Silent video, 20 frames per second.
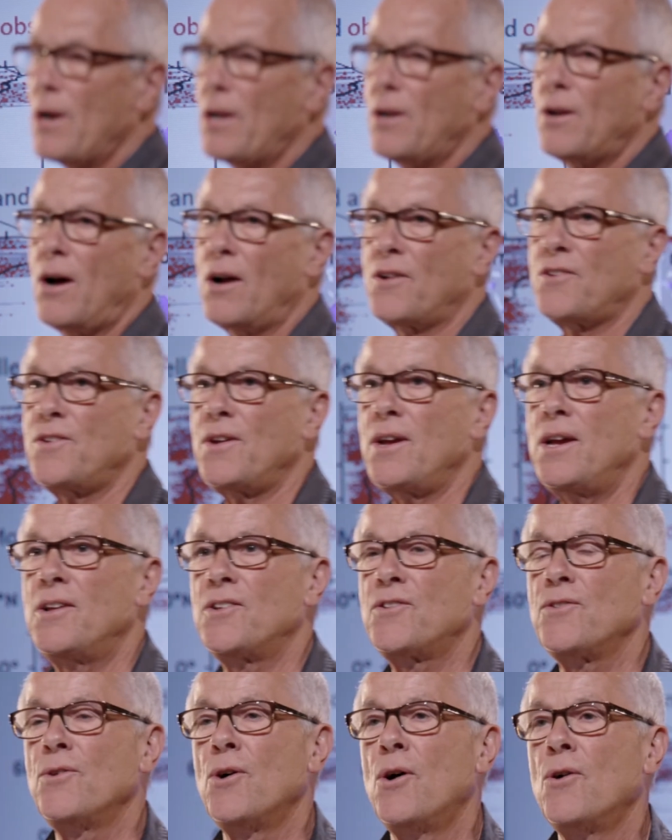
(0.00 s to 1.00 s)
red dots
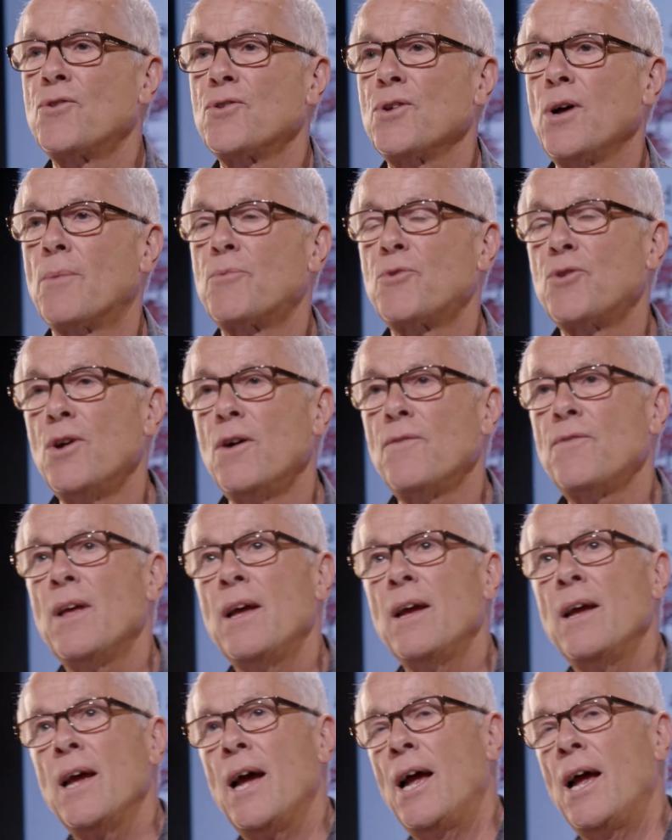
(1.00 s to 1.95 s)
is those observed.